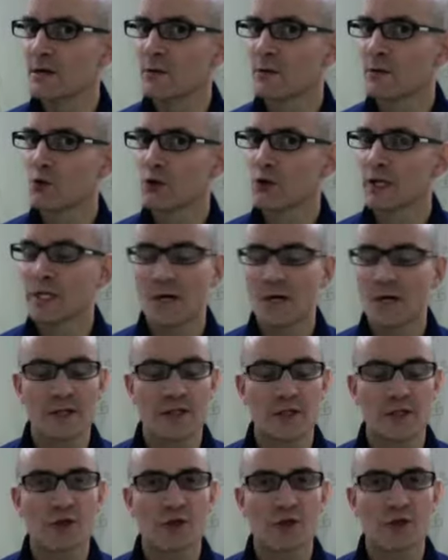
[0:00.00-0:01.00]
working
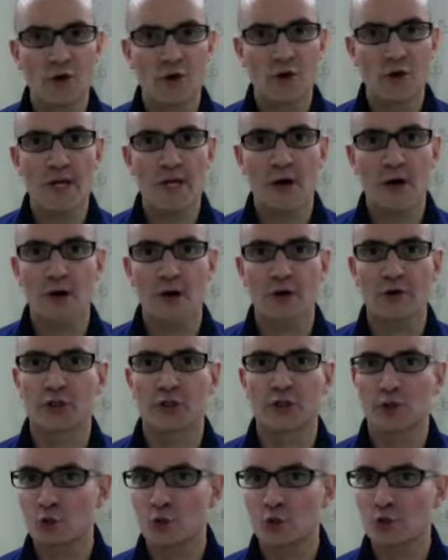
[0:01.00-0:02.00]
on turning our
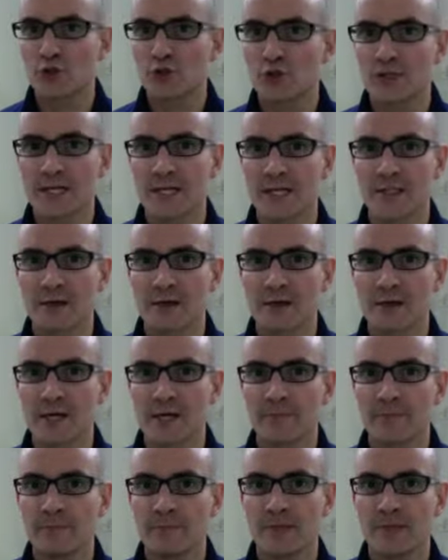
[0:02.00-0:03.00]
shoulders against our
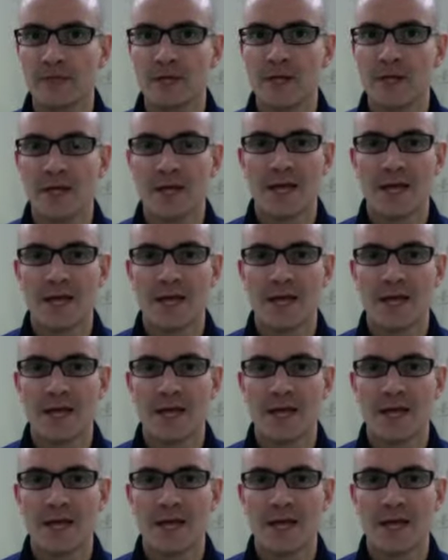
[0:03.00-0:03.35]
hips,